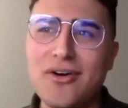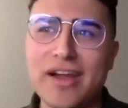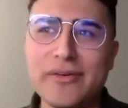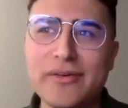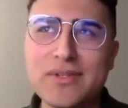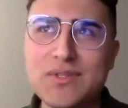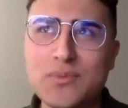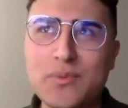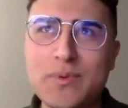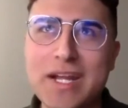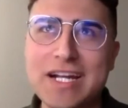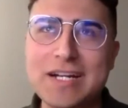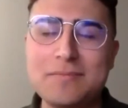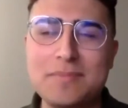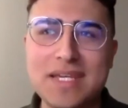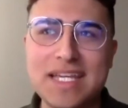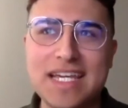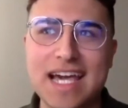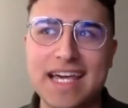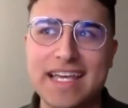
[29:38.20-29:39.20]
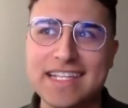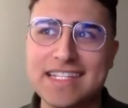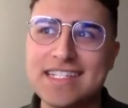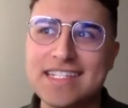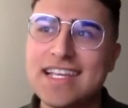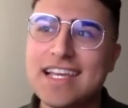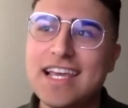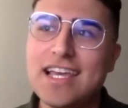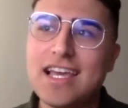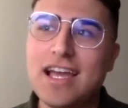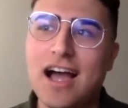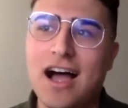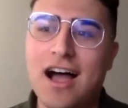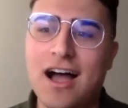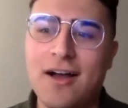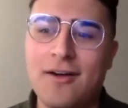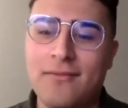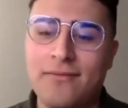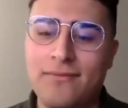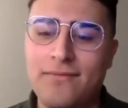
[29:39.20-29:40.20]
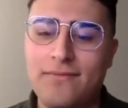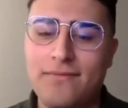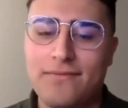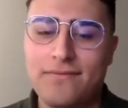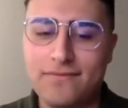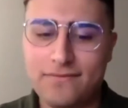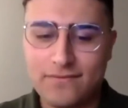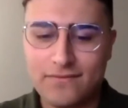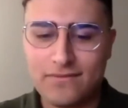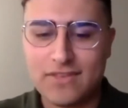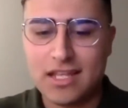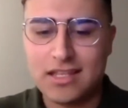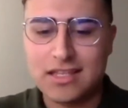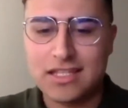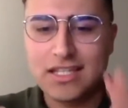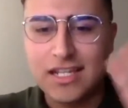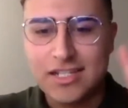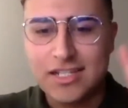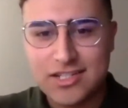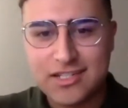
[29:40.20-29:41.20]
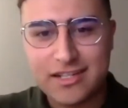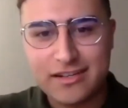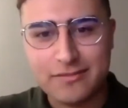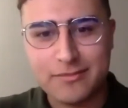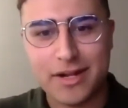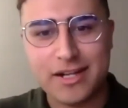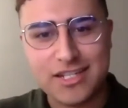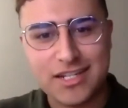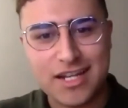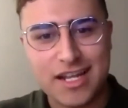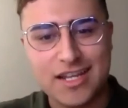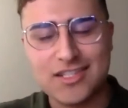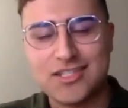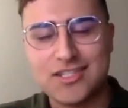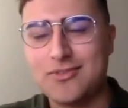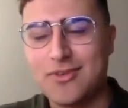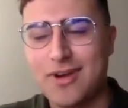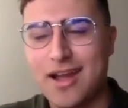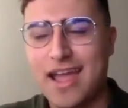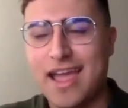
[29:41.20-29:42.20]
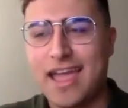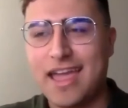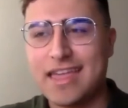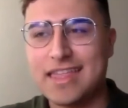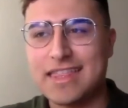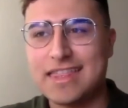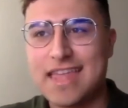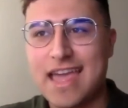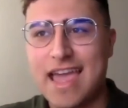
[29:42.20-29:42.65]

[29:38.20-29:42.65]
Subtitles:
It's weird because the legislative branch in ASUA,